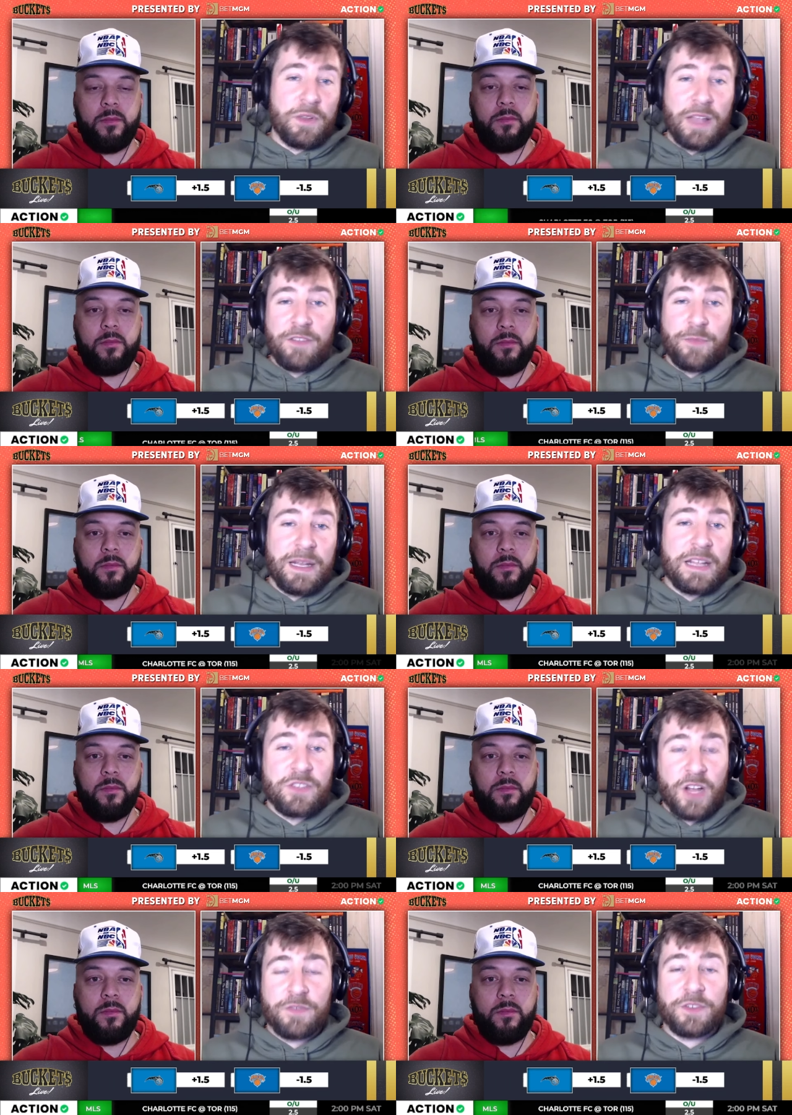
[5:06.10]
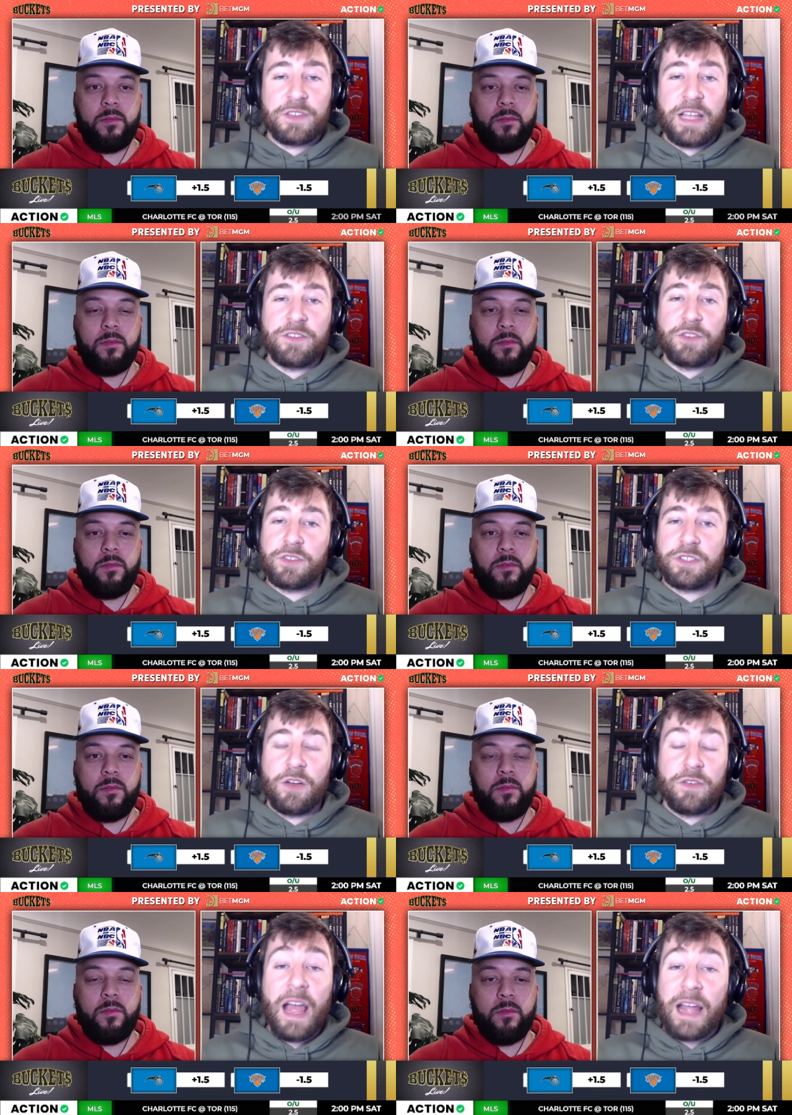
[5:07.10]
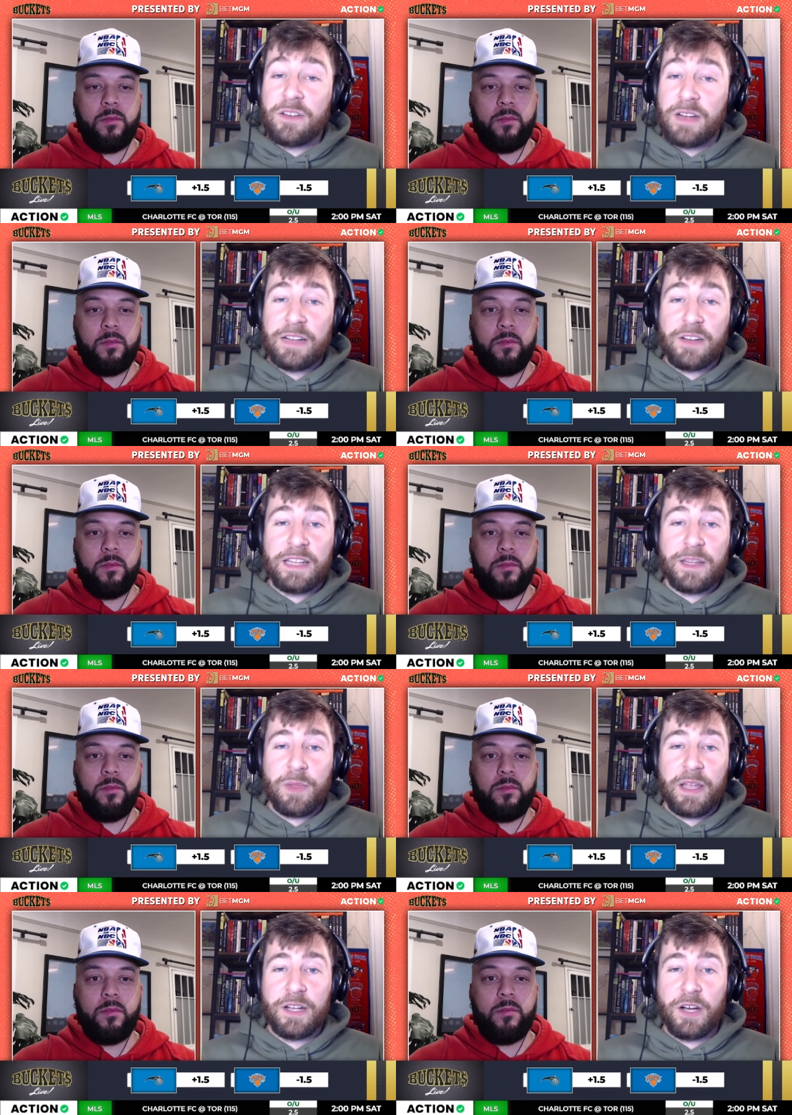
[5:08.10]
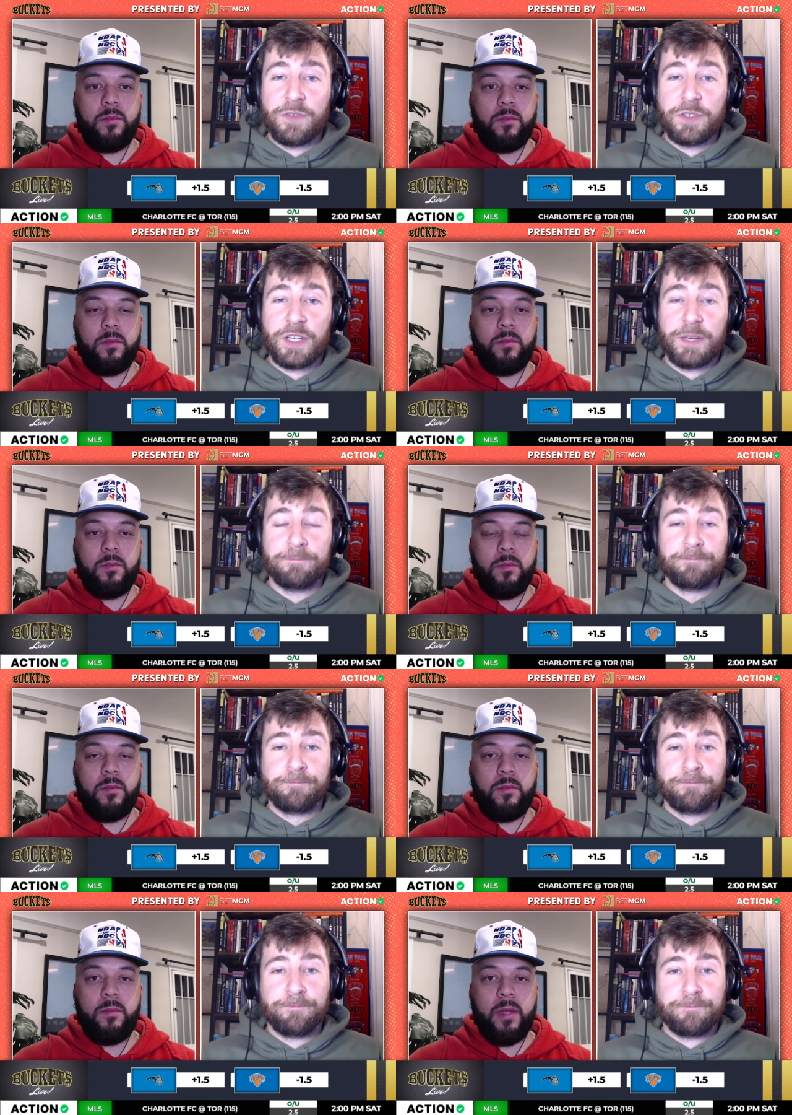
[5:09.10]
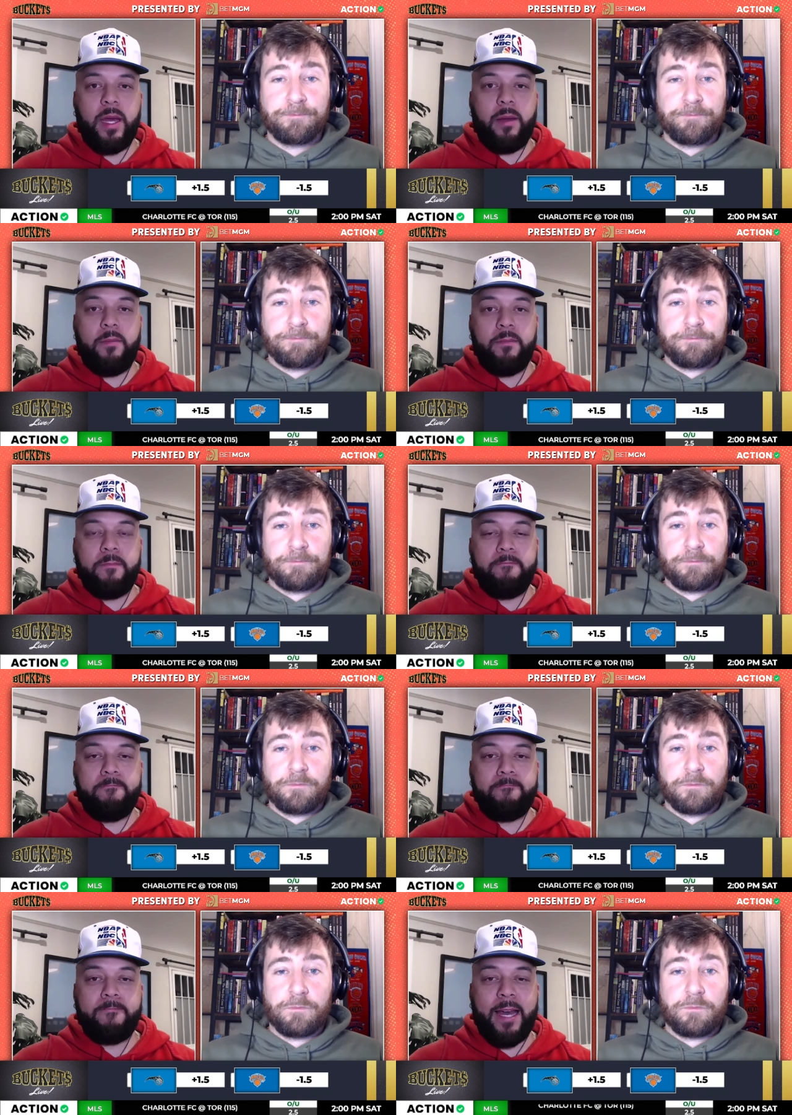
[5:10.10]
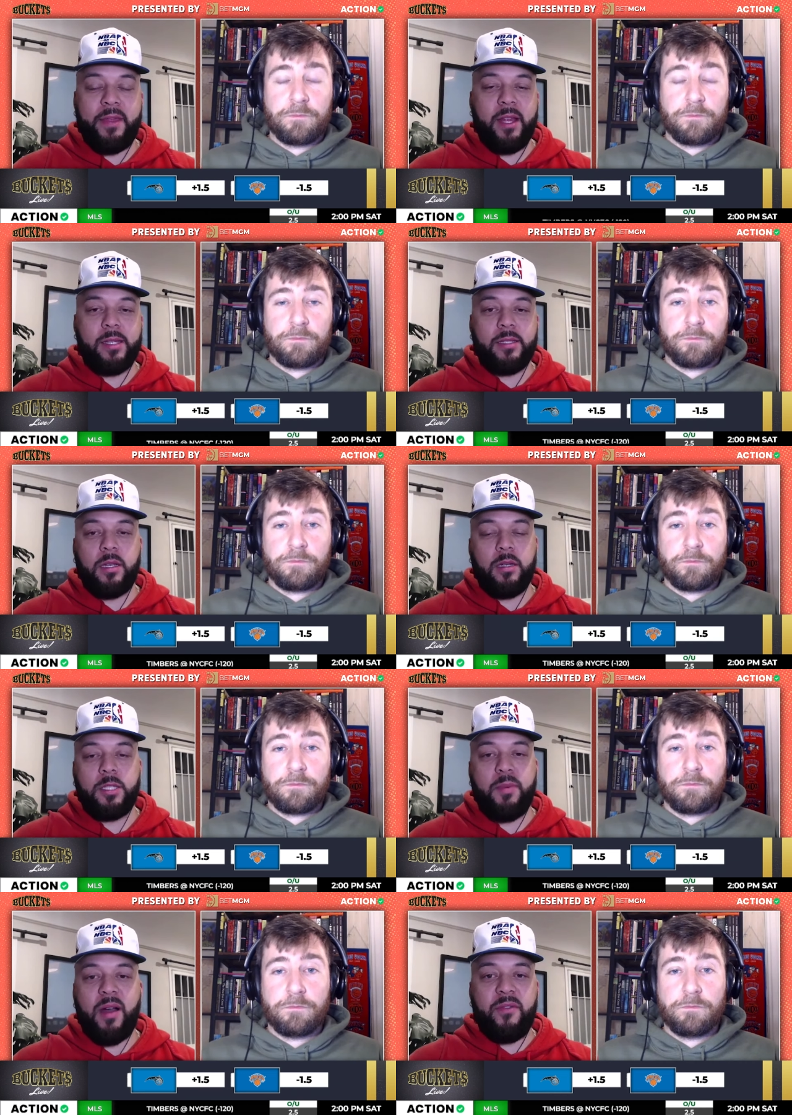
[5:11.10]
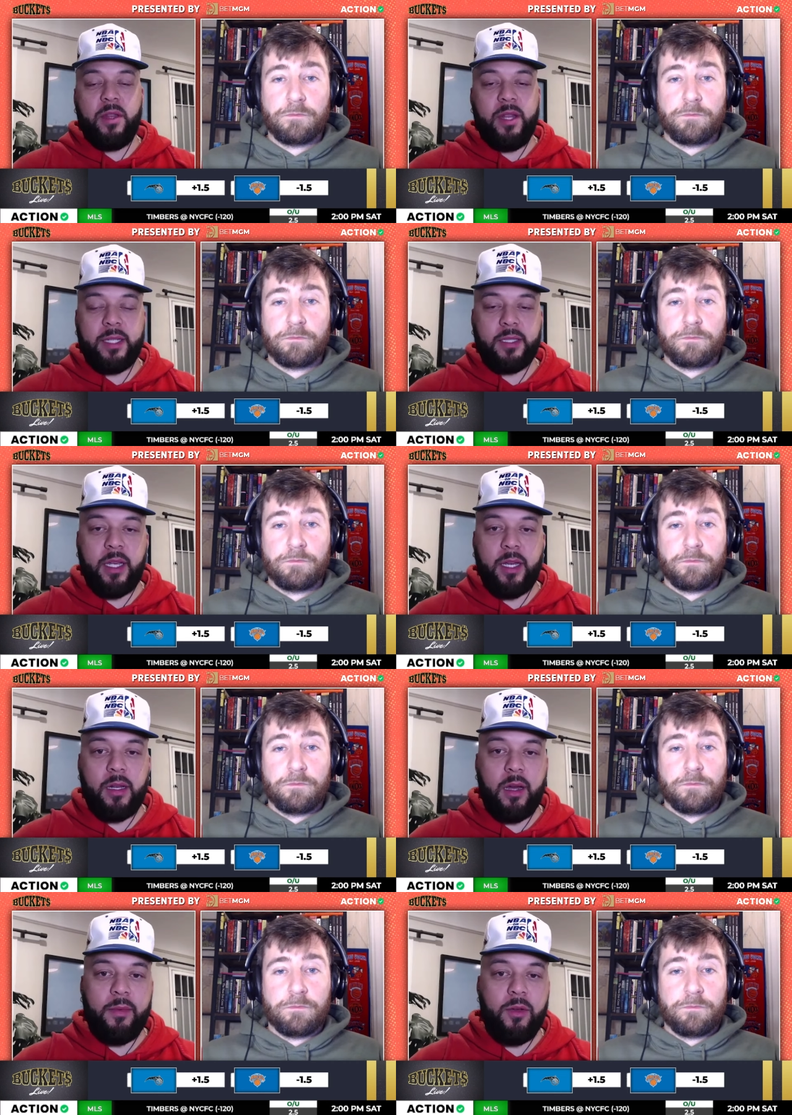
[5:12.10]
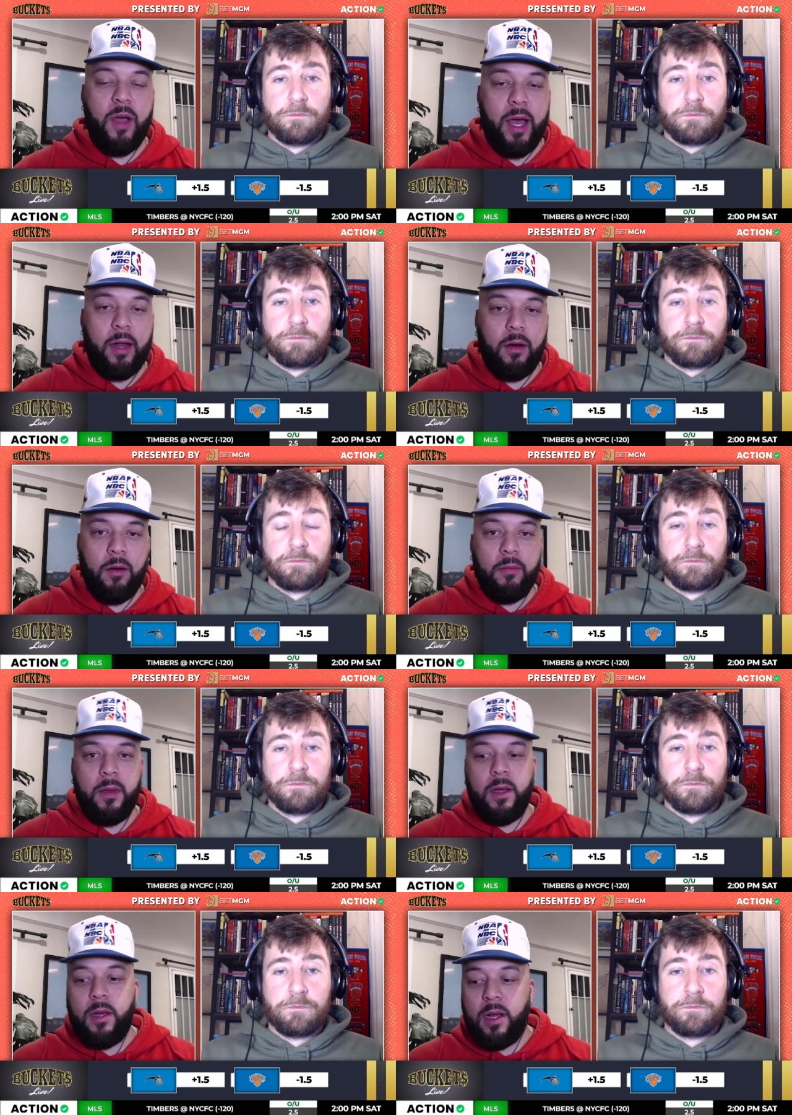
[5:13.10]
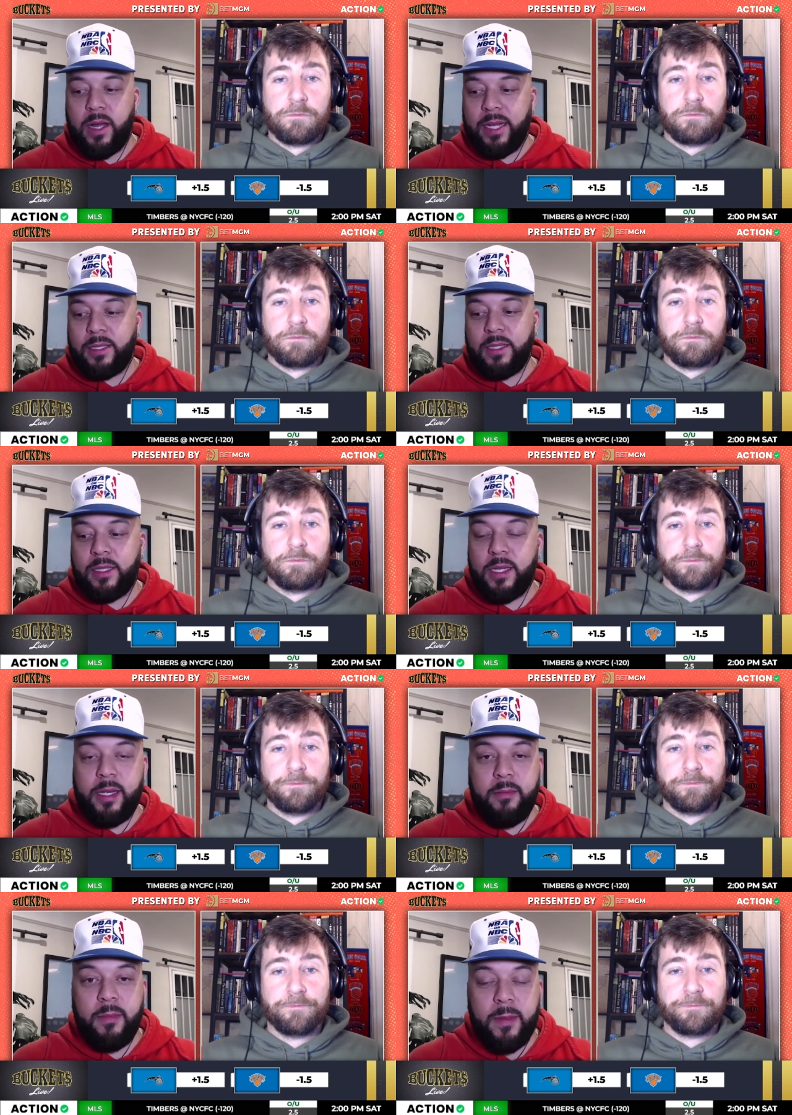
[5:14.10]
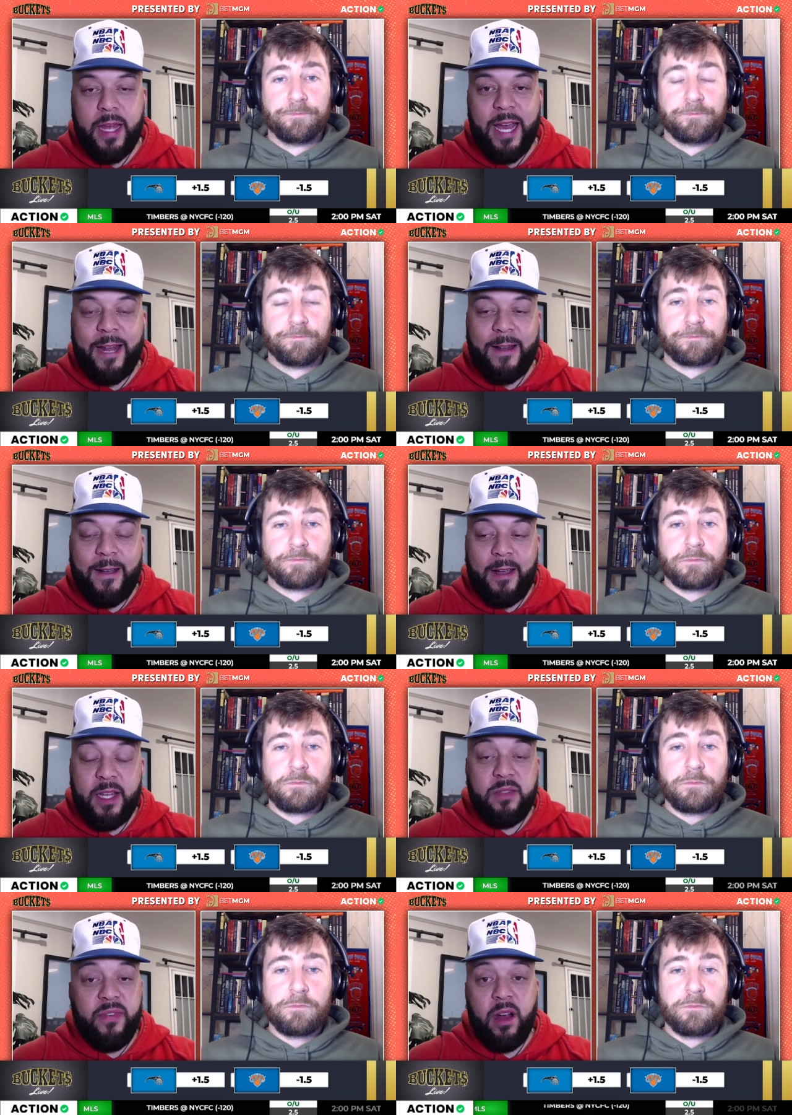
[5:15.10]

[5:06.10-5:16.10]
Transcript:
Speaker 1: was, has been a softer schedule. So yeah, I don't I don't hate the play at all for sure.
Speaker 2: Yeah, I think this is a good spot for the Knicks to get a W at home against a team that uh, is